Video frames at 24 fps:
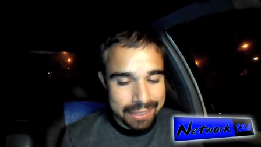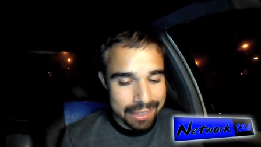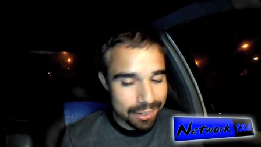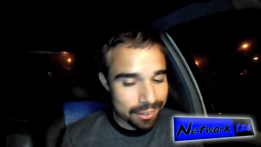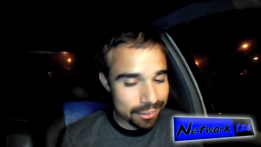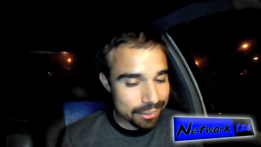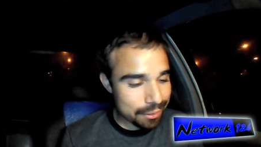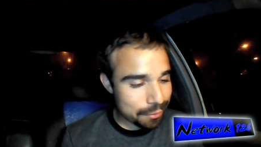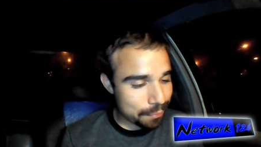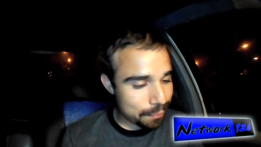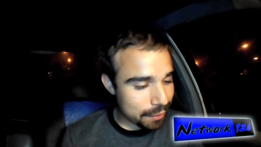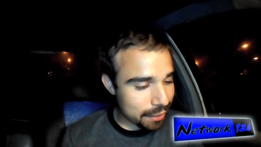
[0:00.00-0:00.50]

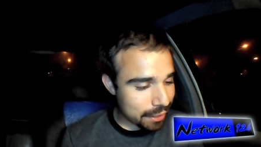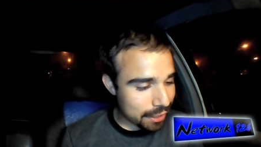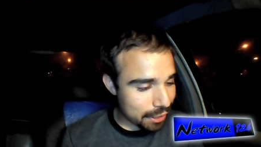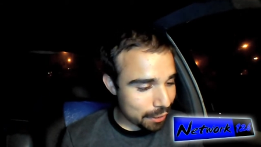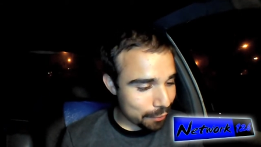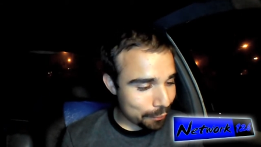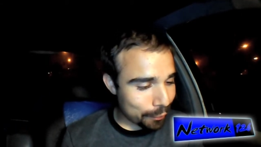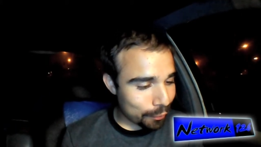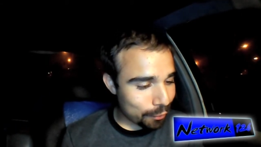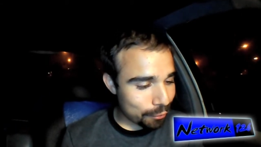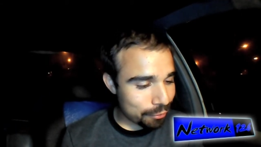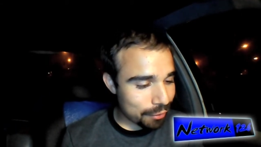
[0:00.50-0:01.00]
tell them
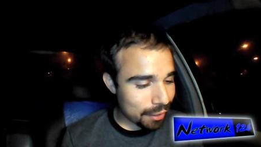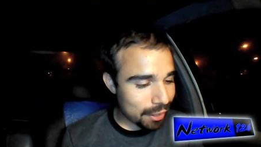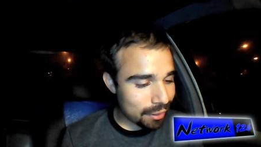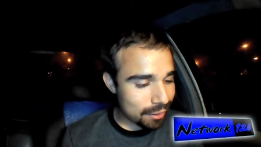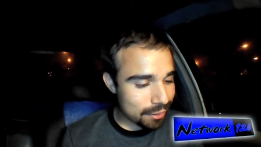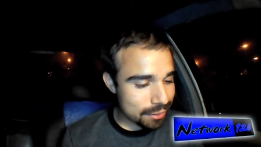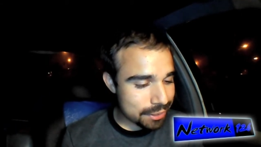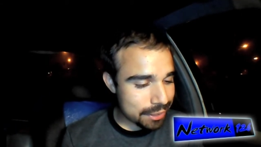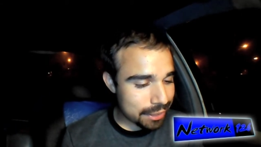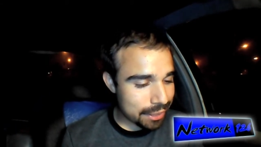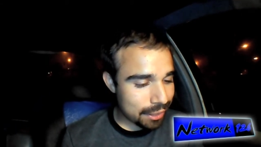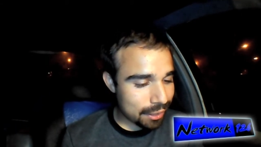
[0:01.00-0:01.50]
he will
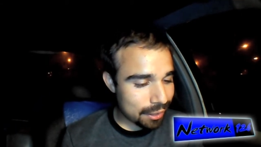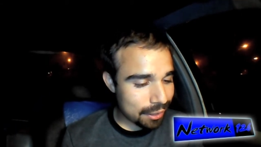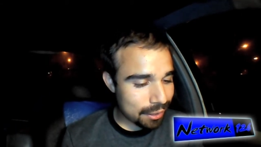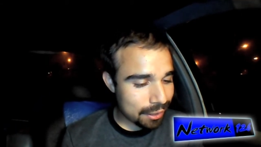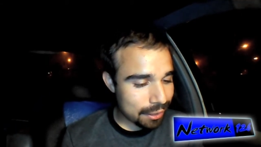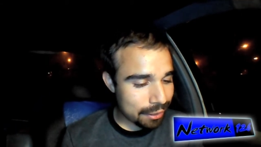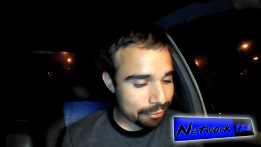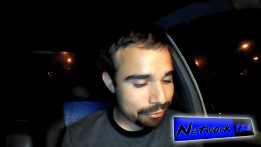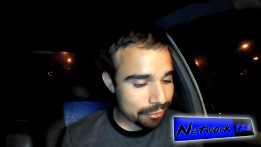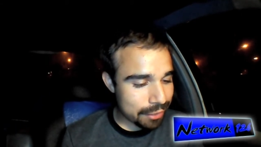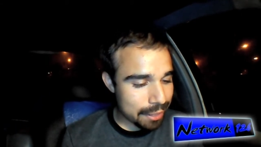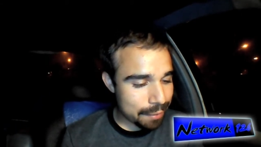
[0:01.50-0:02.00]

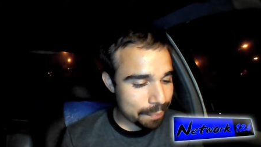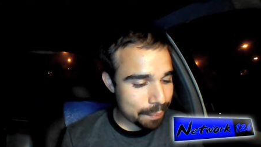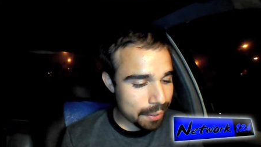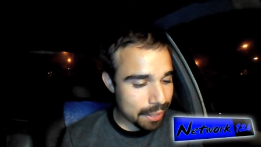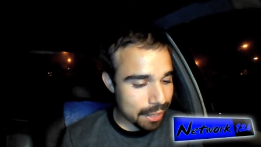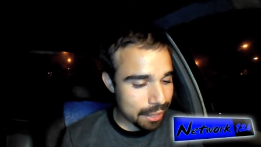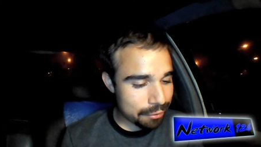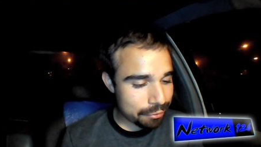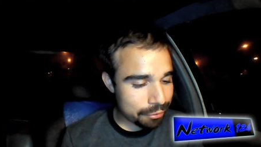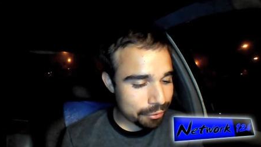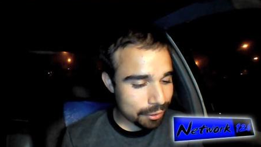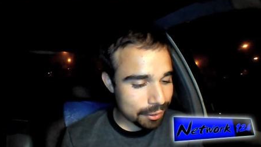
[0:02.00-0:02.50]
volunteer if they
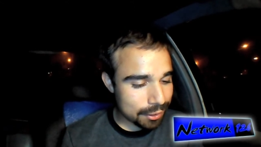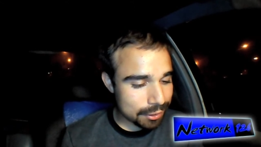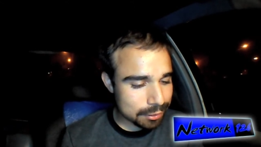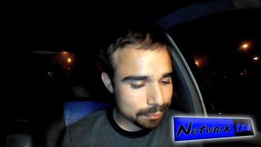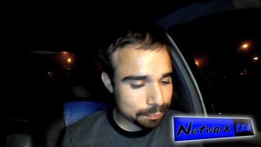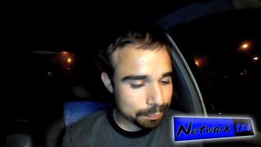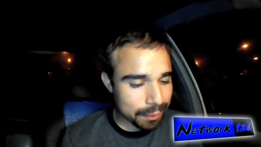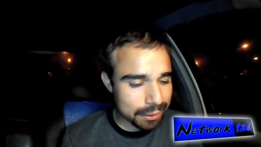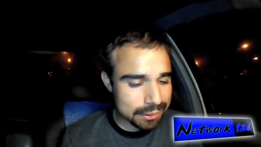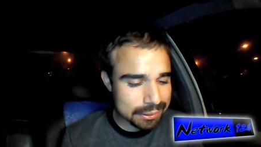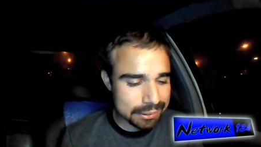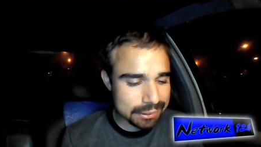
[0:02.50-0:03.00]
pay for
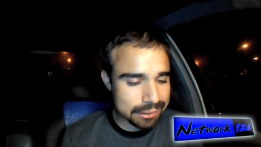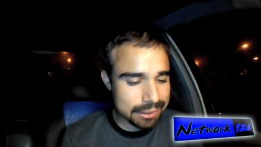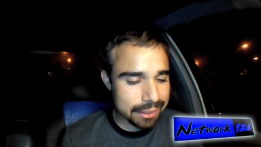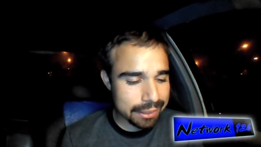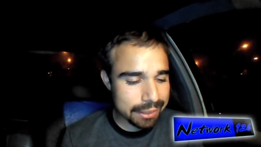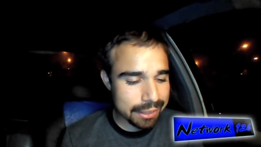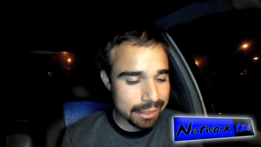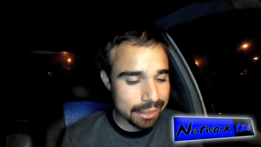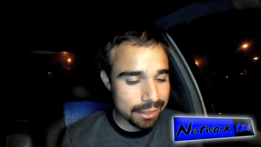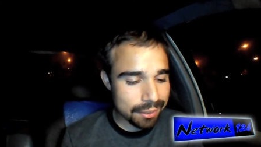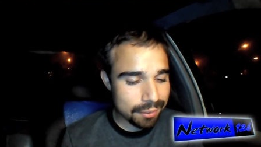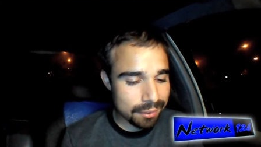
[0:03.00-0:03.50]
his bus
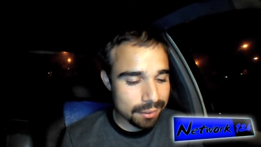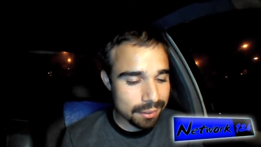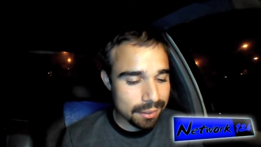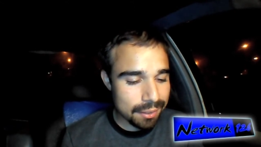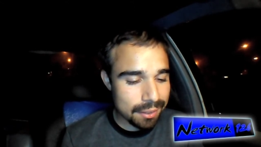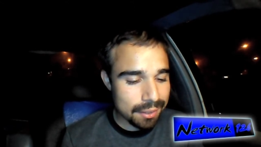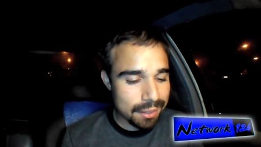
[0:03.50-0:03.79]
ticket.